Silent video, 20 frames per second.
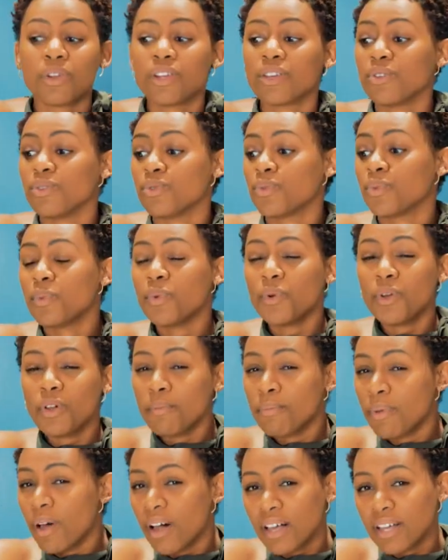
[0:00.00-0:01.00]
You want to use
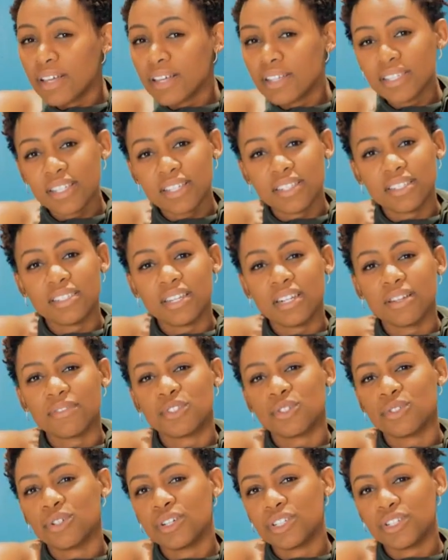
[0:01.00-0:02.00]
wool balls instead
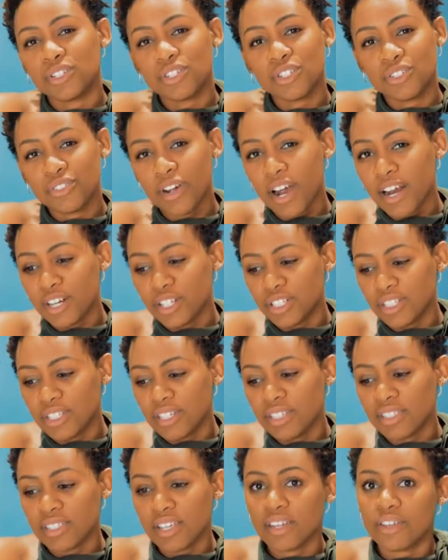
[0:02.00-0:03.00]
of traditional dryer
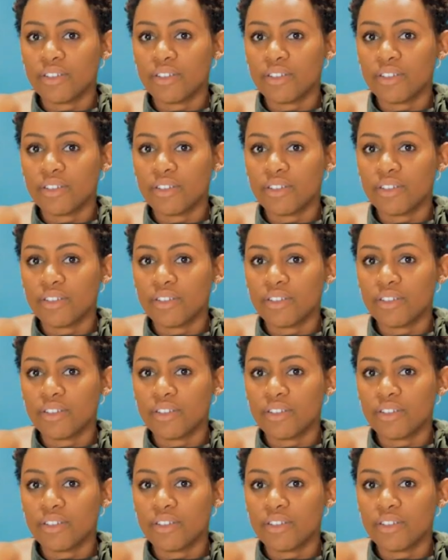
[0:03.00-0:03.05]
sheets,